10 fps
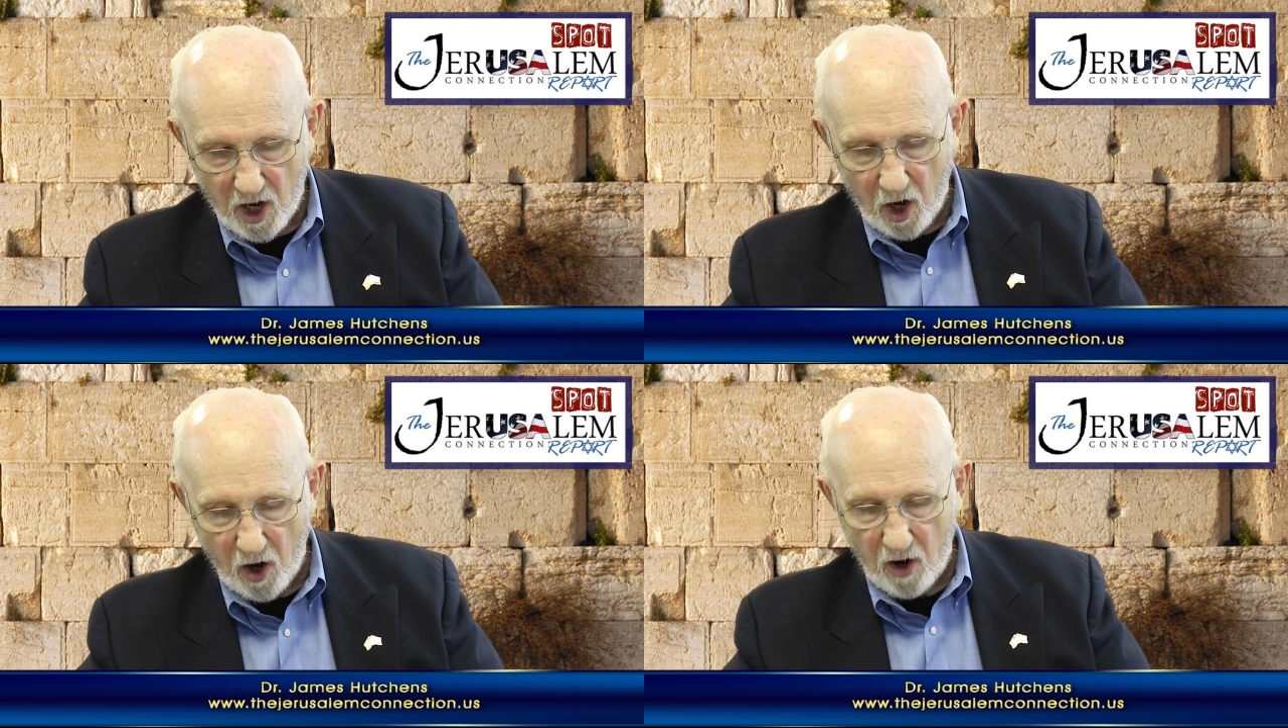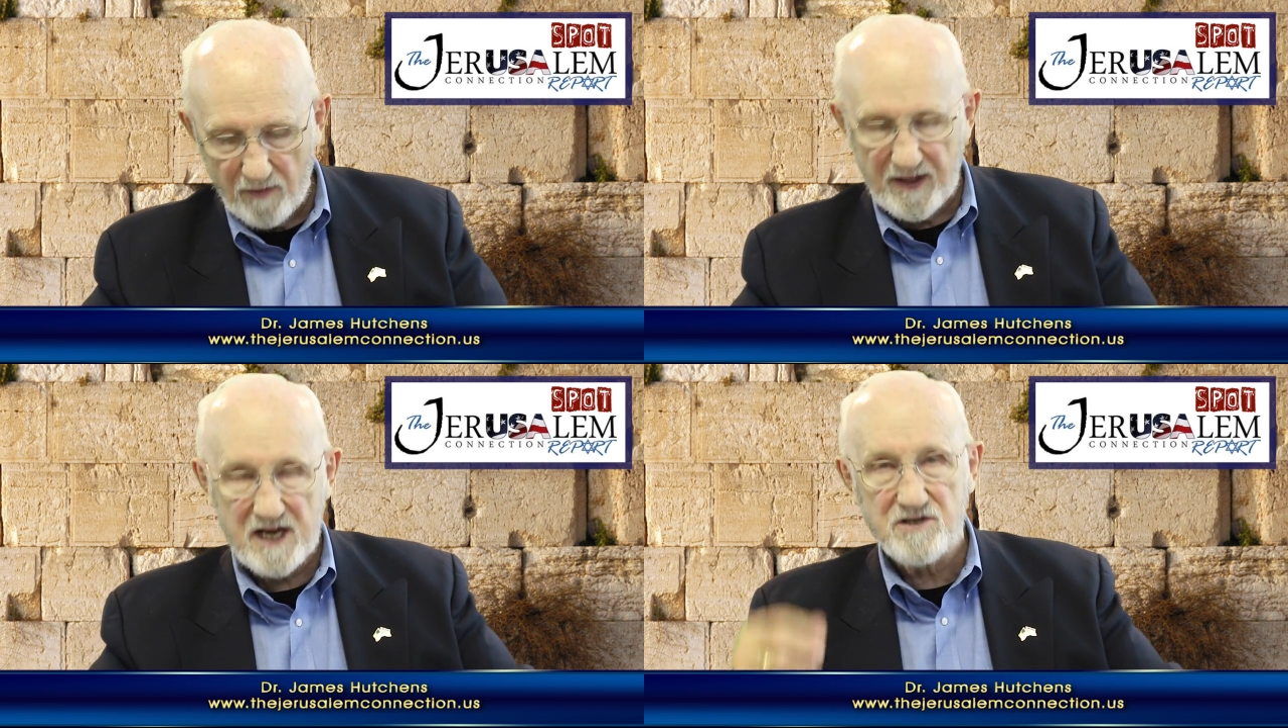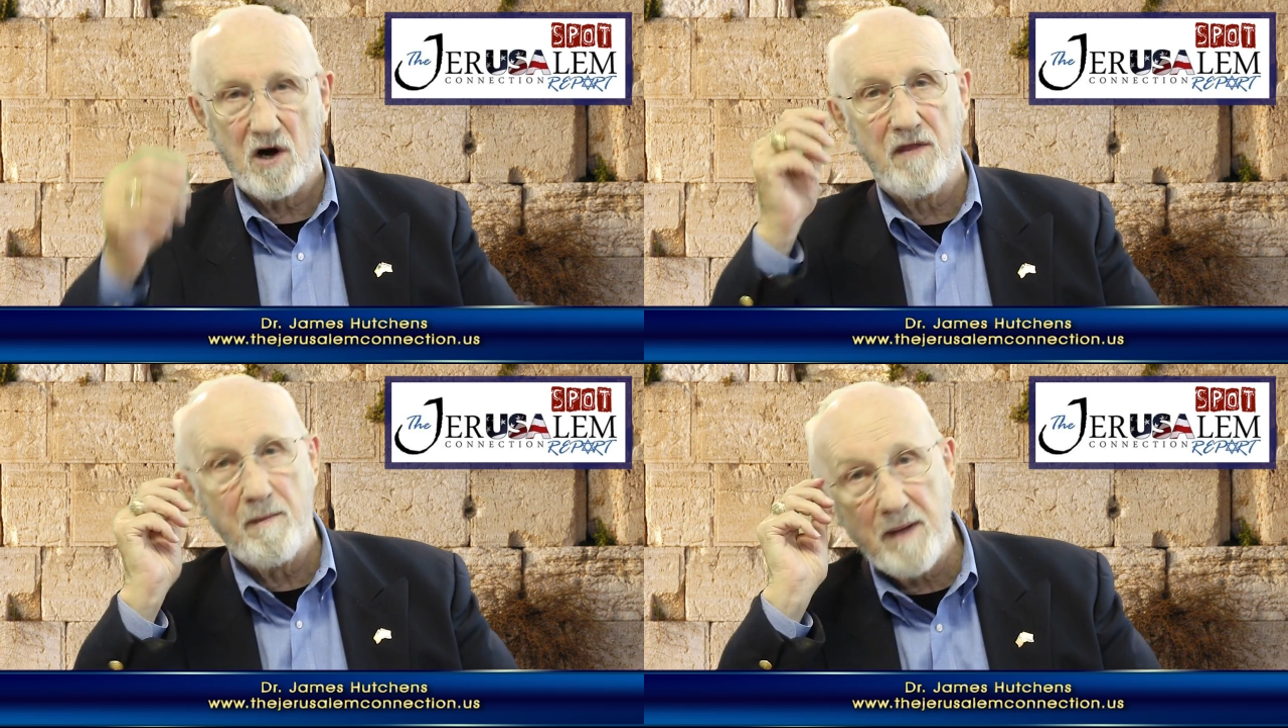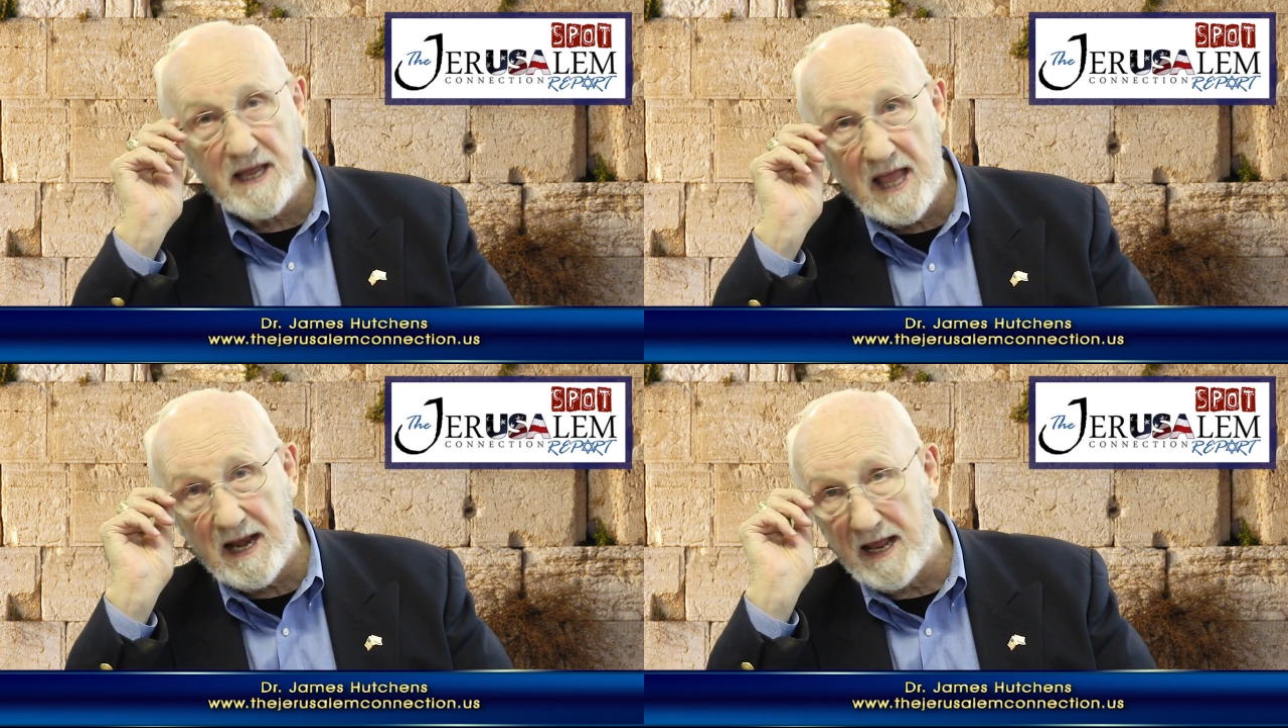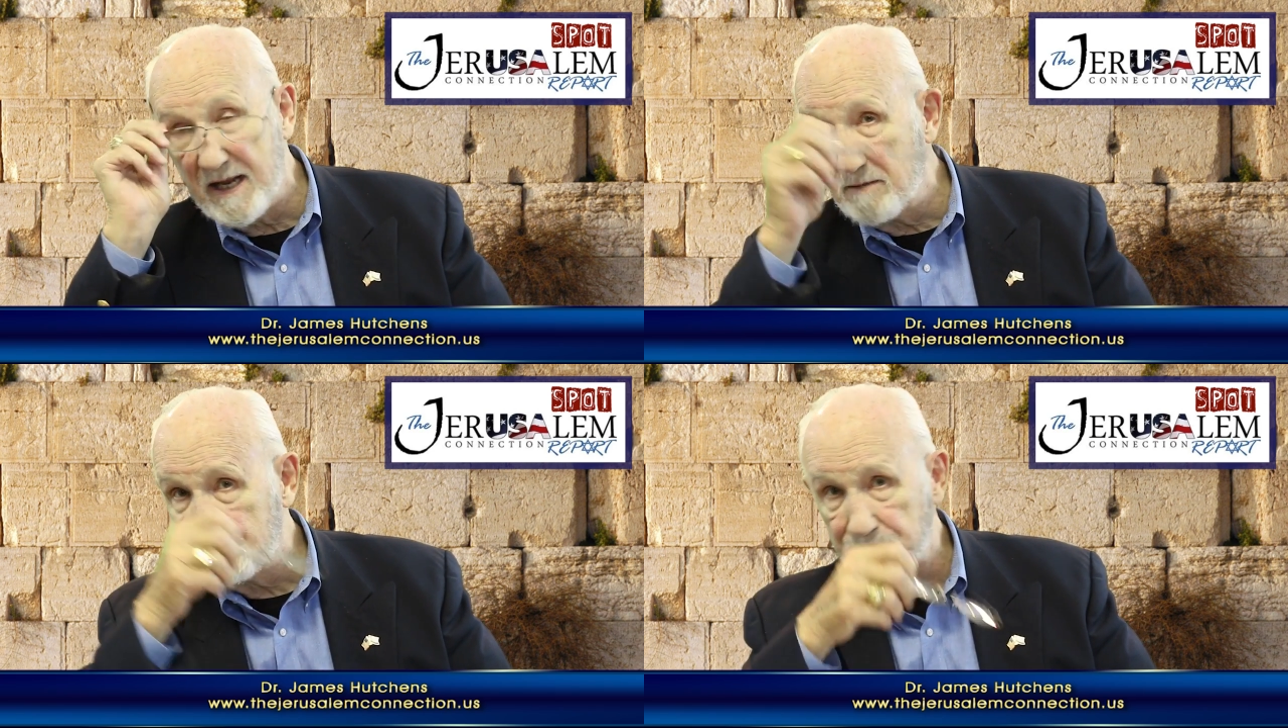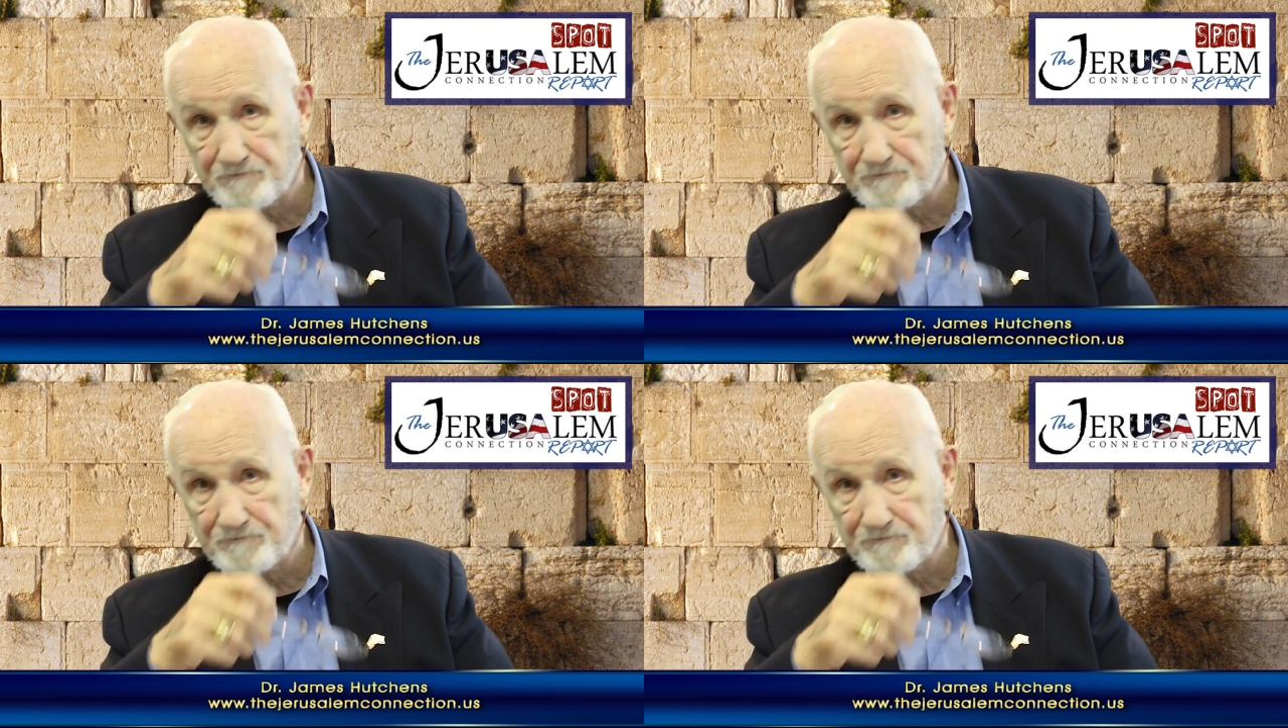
All these are the beginning